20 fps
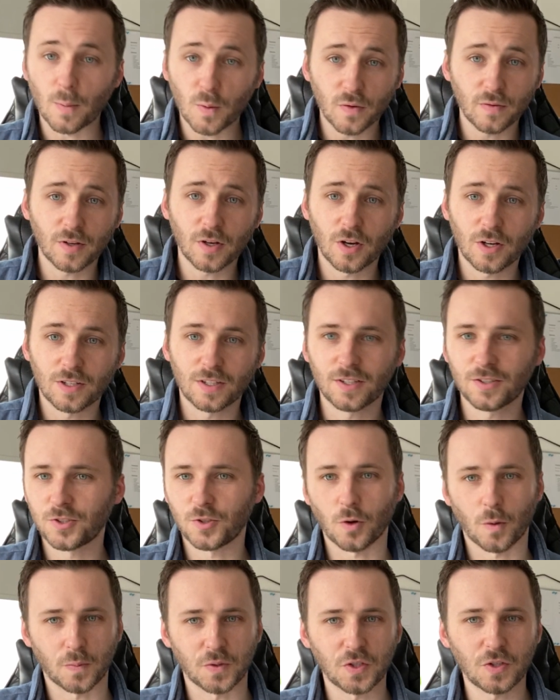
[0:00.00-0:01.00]
moving on
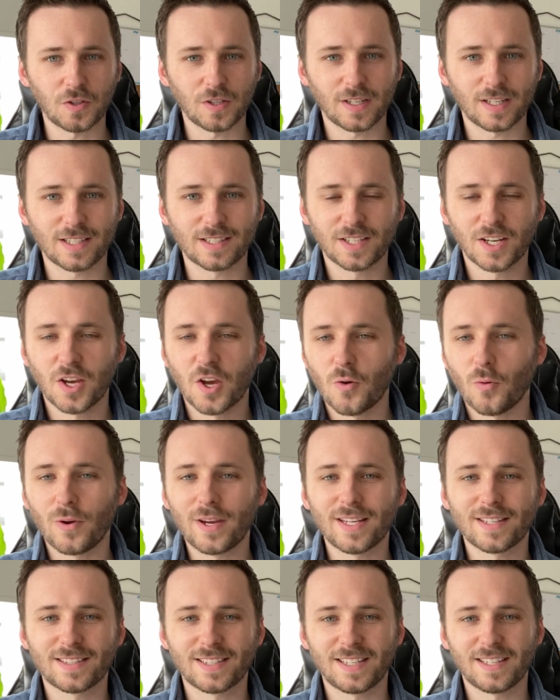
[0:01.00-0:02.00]
to opportunities, we
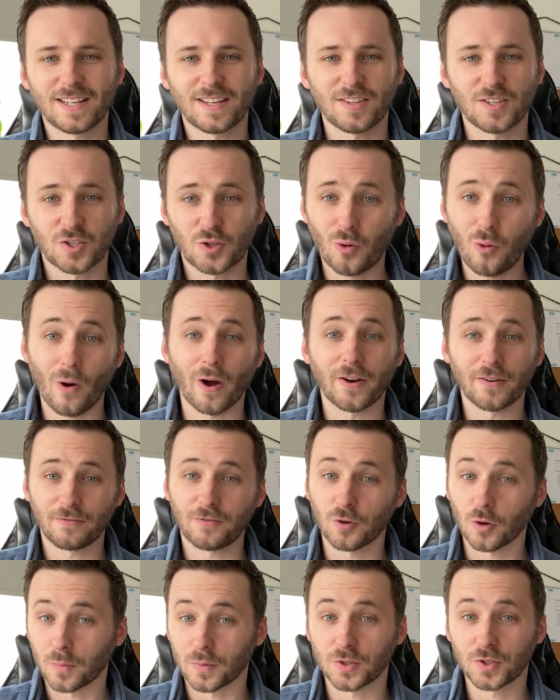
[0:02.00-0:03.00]
can see that there's quite a
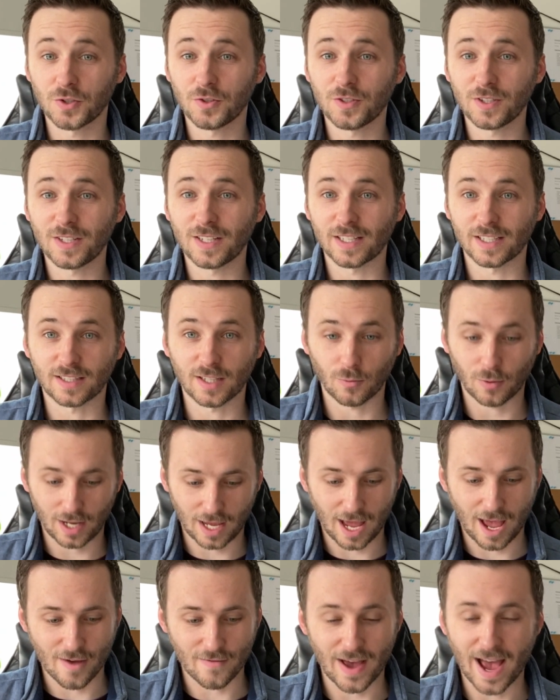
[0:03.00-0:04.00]
few opportunities that we
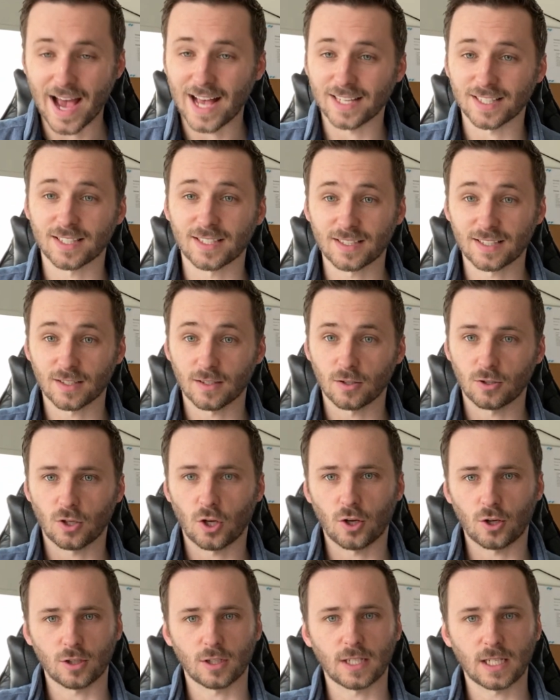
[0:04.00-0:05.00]
have as
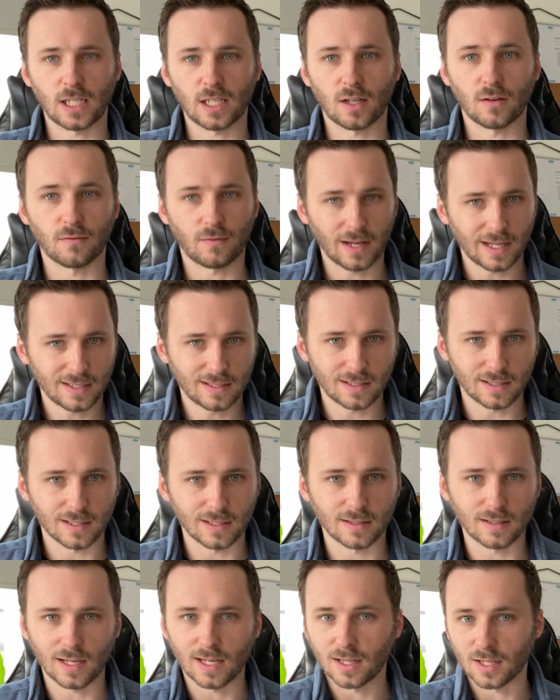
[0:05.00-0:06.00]
early
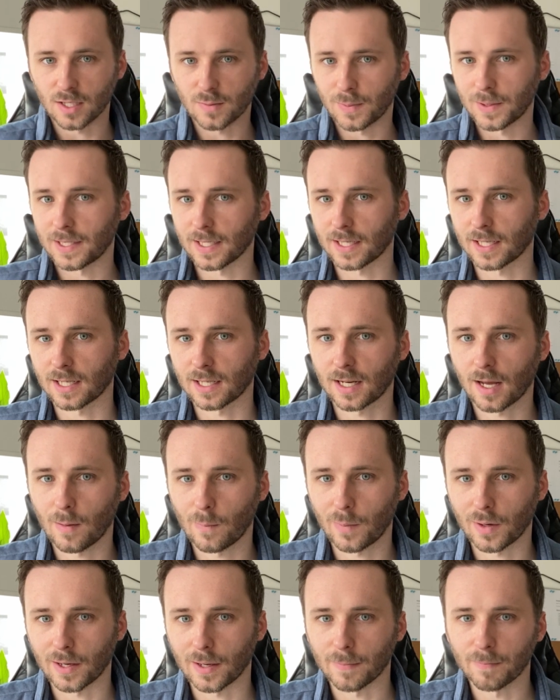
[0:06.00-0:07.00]
investors in this particular
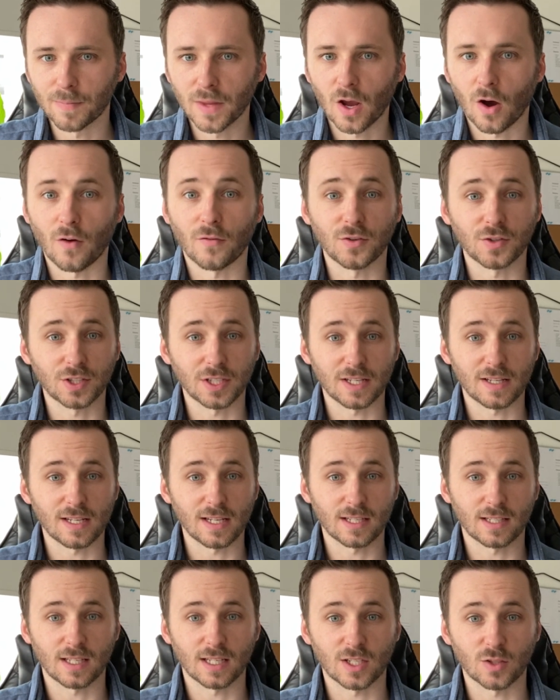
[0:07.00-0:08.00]
company. Obviously,
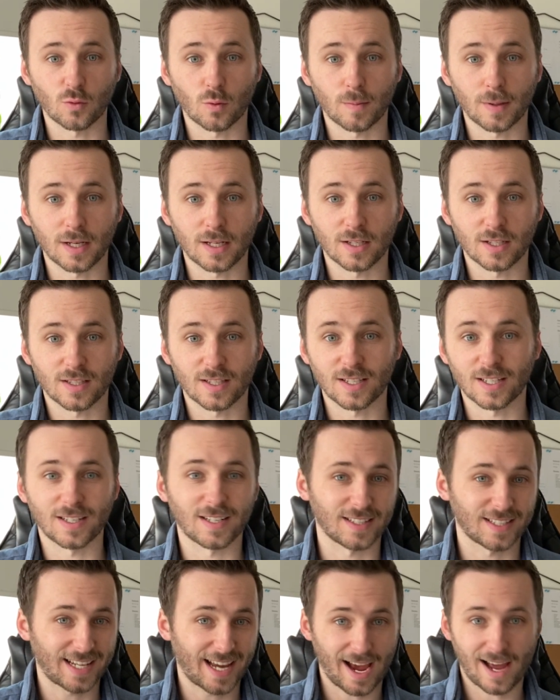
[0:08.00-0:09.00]
these things will be considered
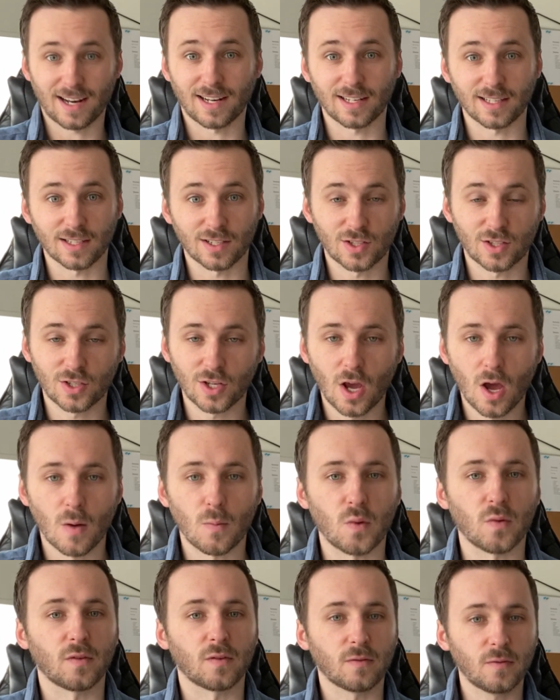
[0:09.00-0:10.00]
as catalysts
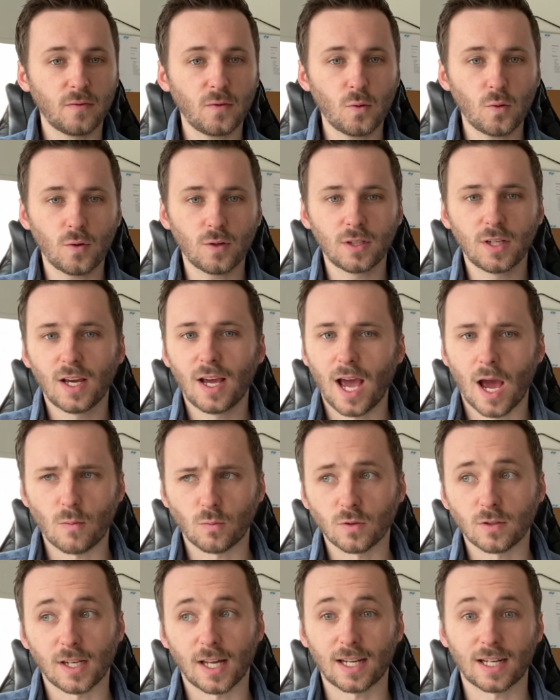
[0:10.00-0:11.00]
moving forward and
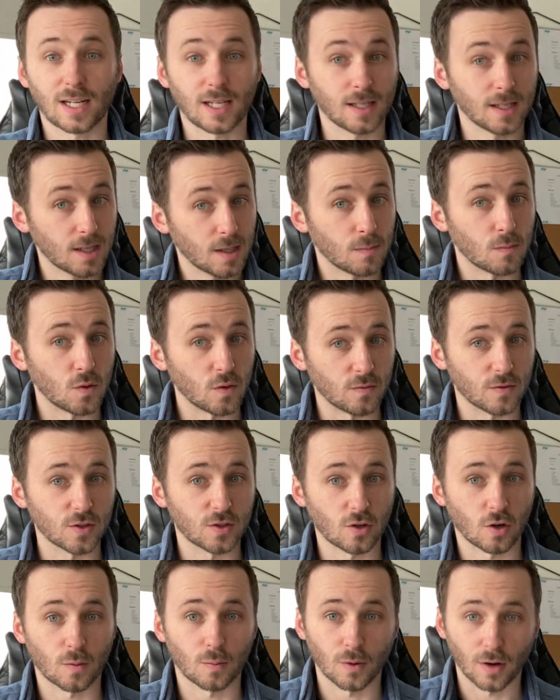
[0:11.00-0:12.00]
will likely move the
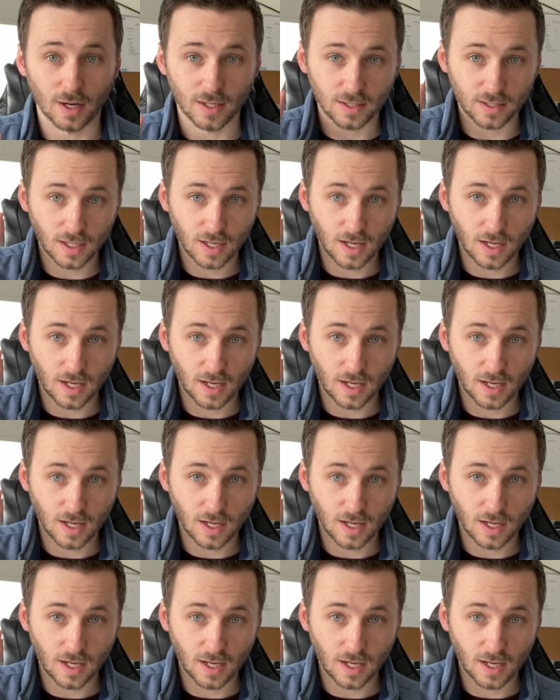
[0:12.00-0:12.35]
stock price